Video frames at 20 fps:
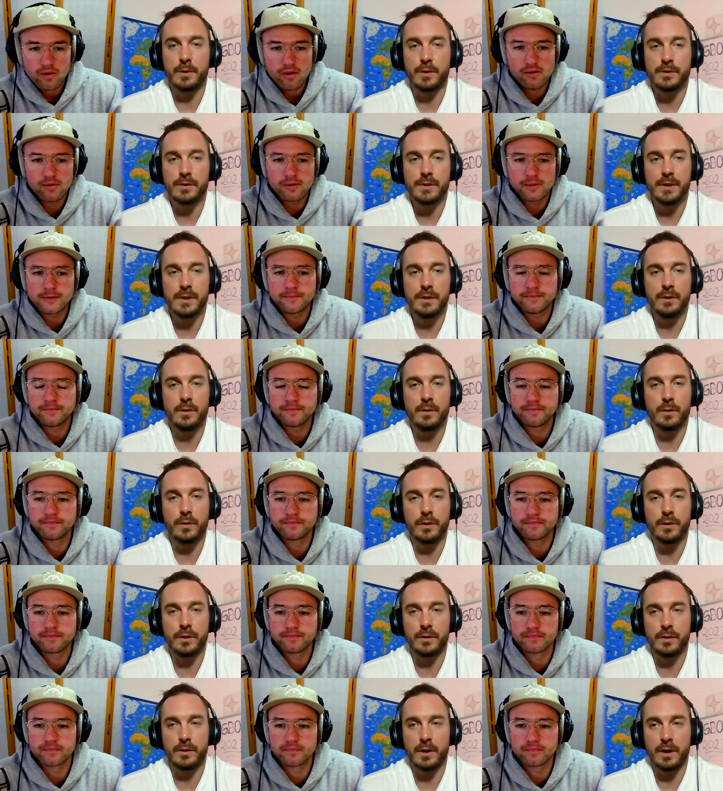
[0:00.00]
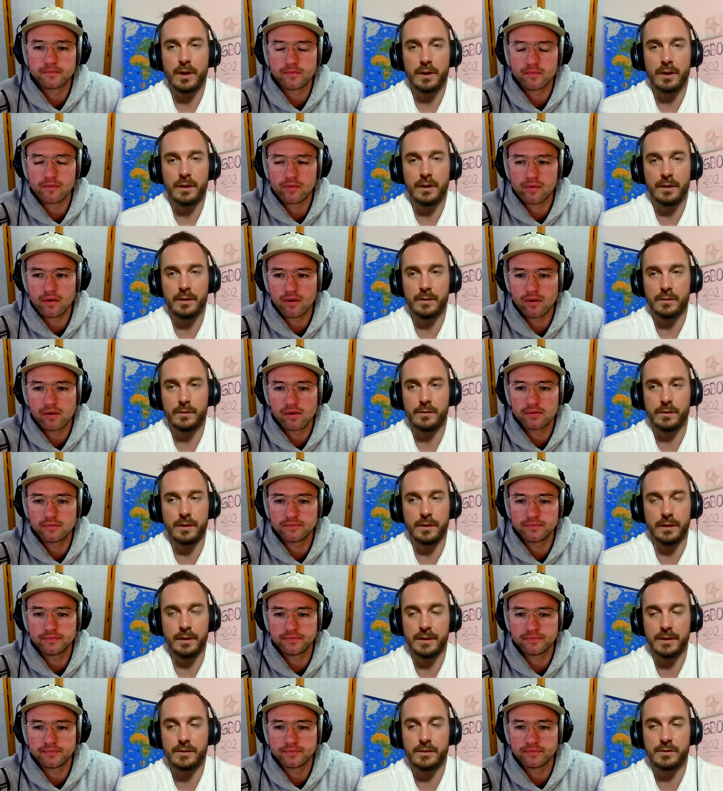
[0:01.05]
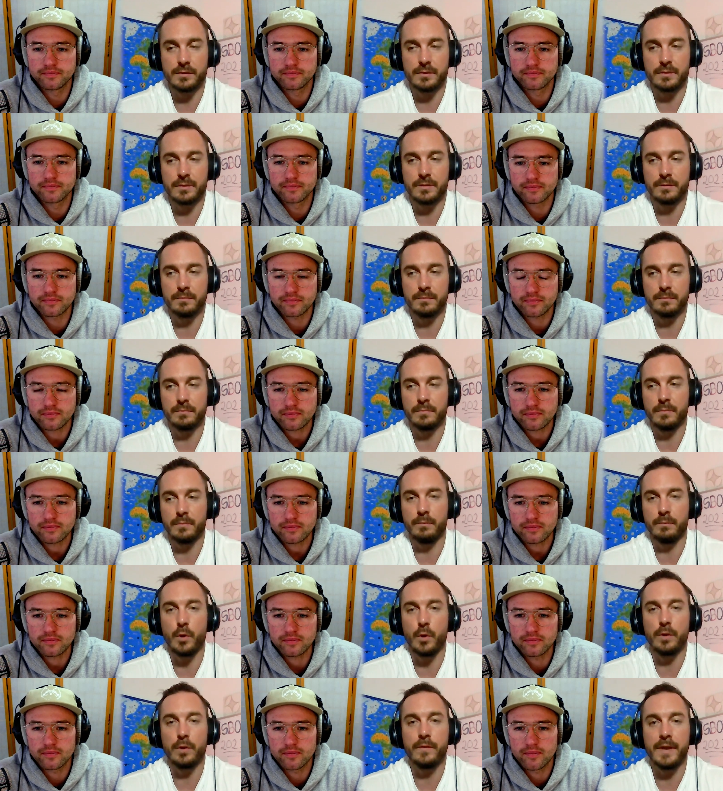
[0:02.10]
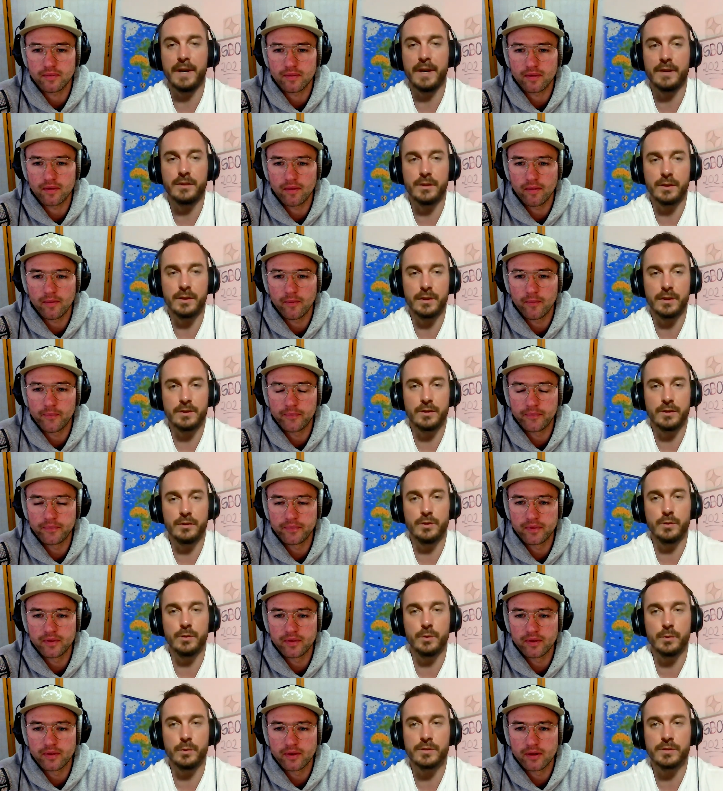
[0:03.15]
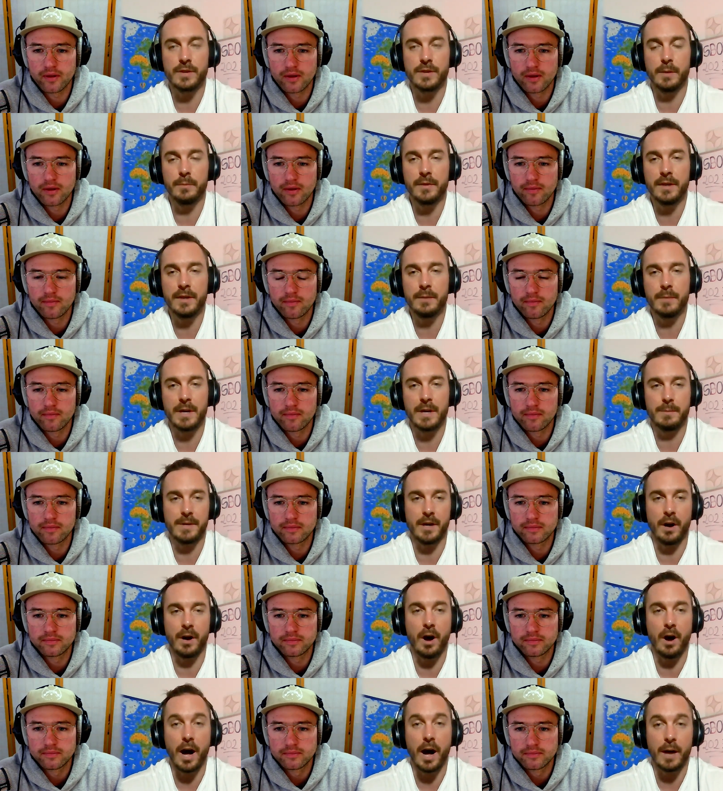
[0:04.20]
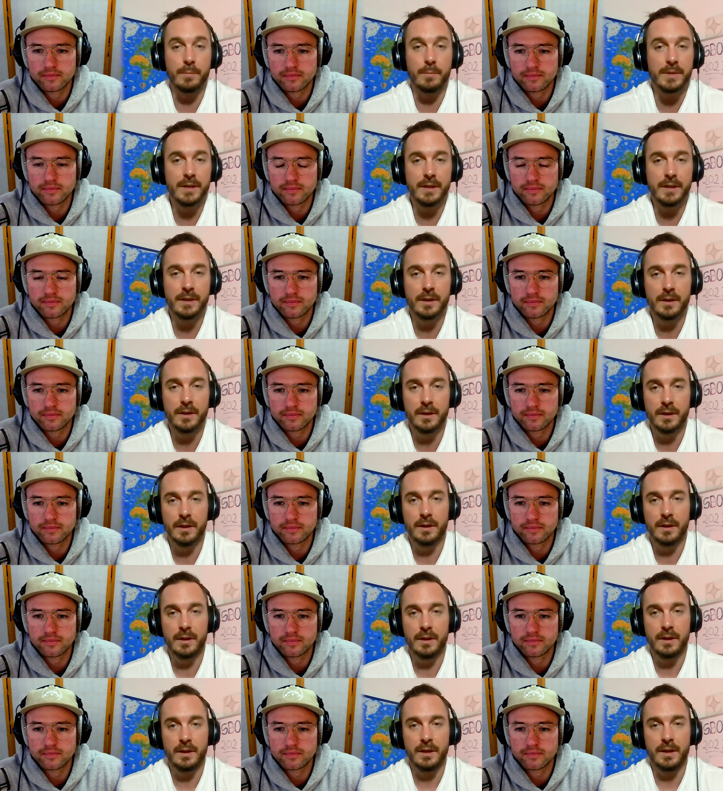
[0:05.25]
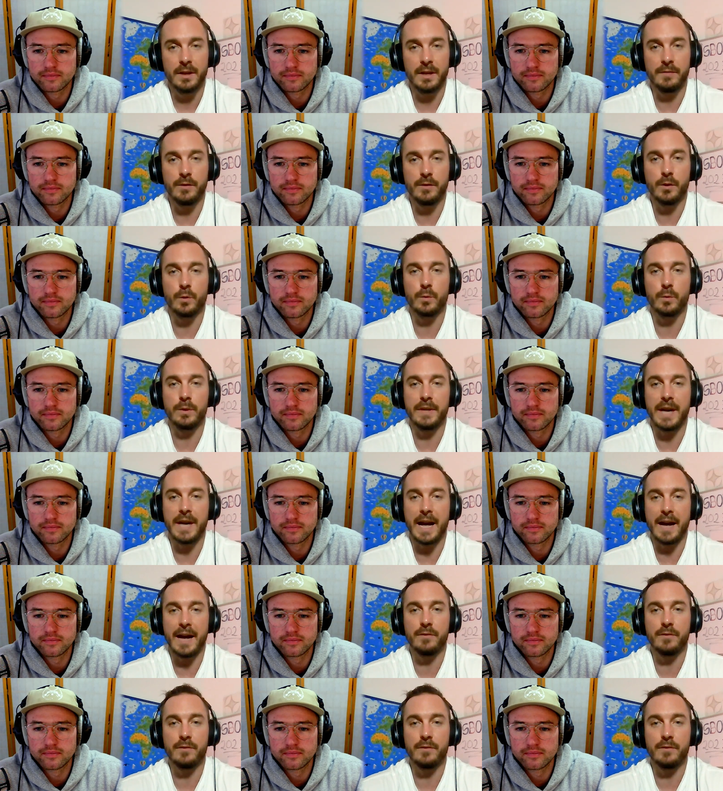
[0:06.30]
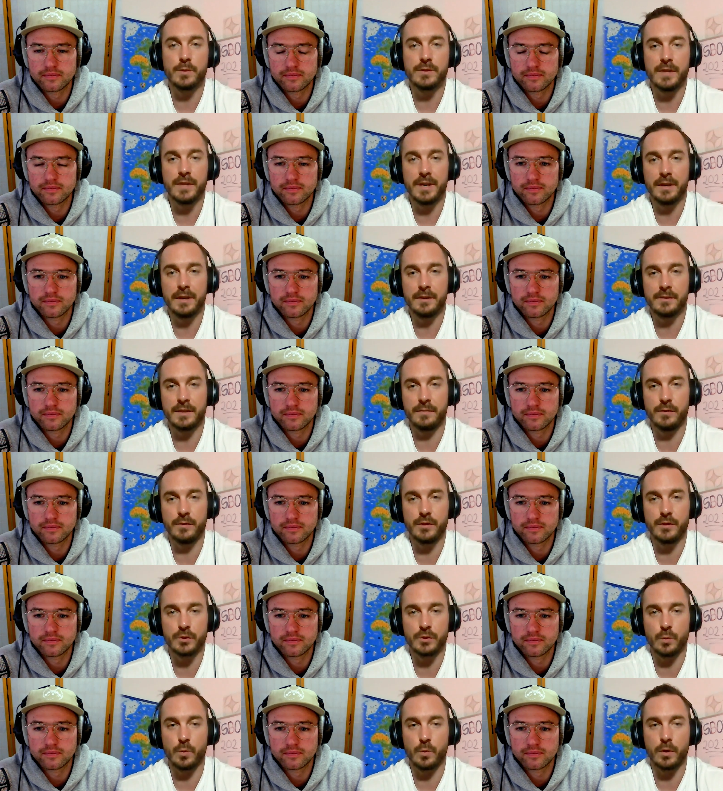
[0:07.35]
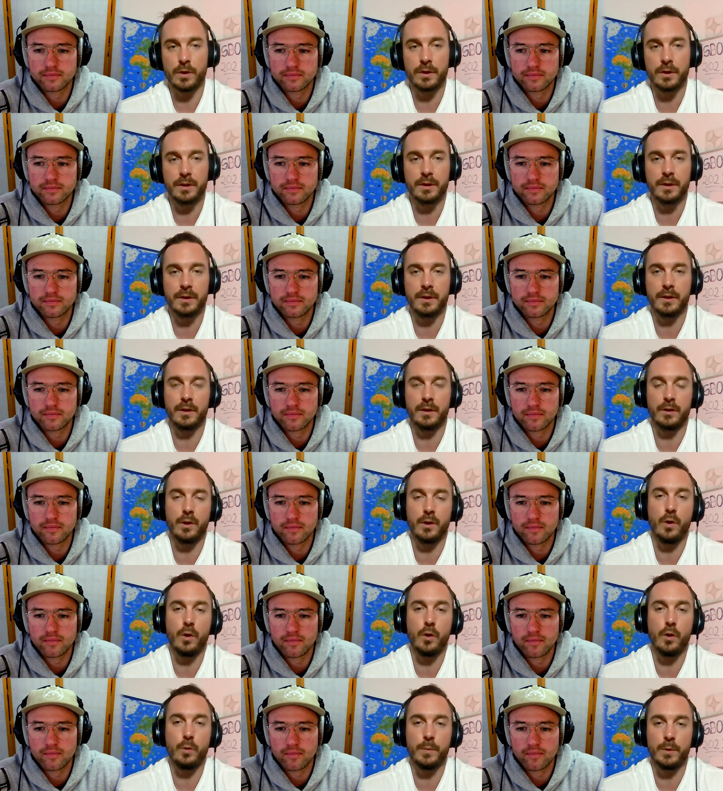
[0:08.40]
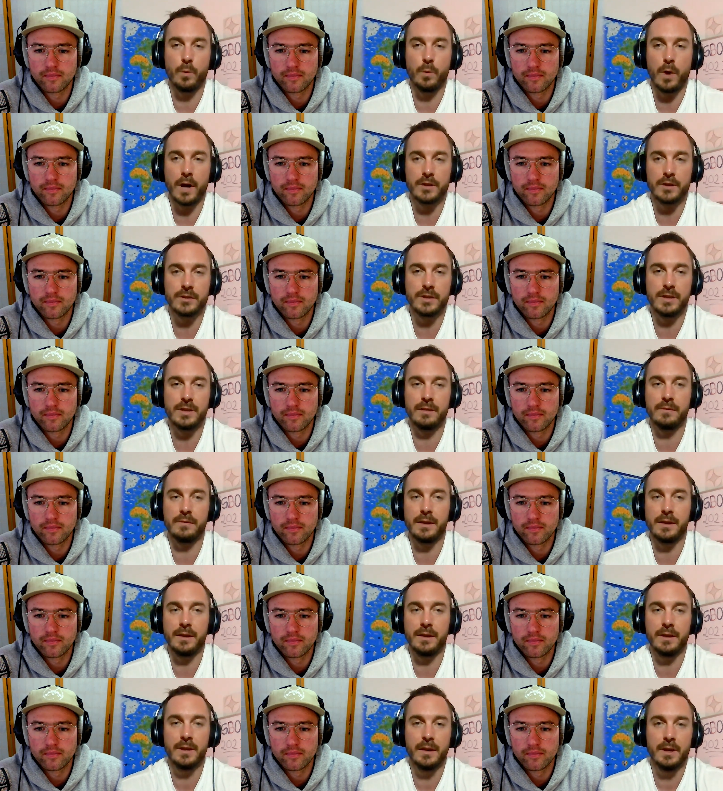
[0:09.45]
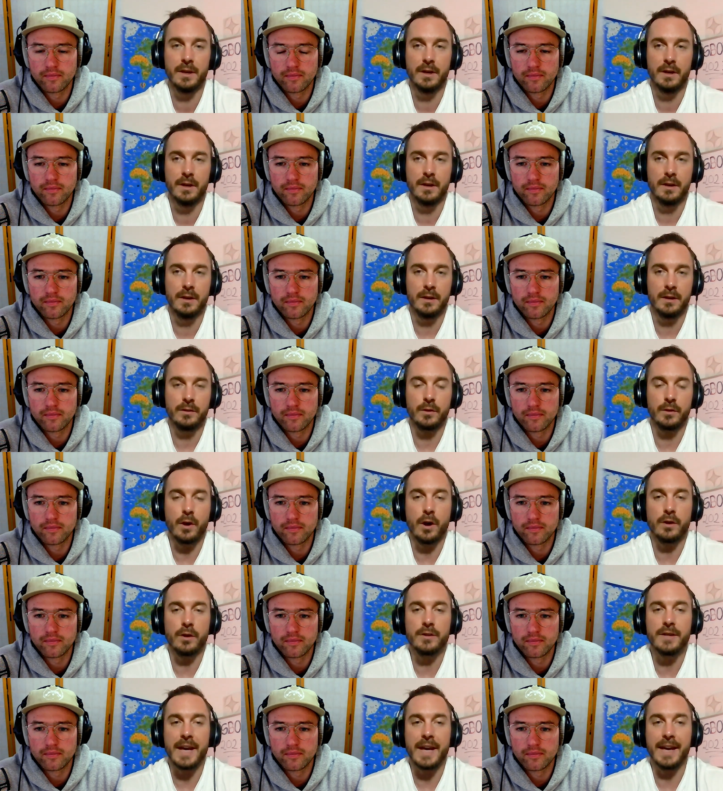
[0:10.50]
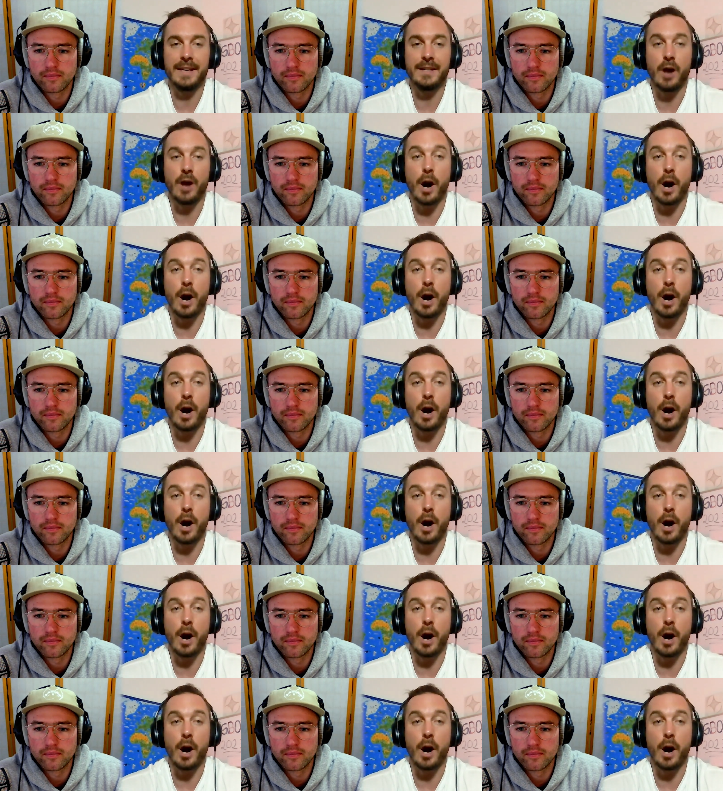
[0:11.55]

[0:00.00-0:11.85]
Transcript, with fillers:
Speaker 1: person, or you're not, you know, at least motivated to to do something, maybe a hobby. If you don't really have those things, if you just work, go home and watch TV, there aren't any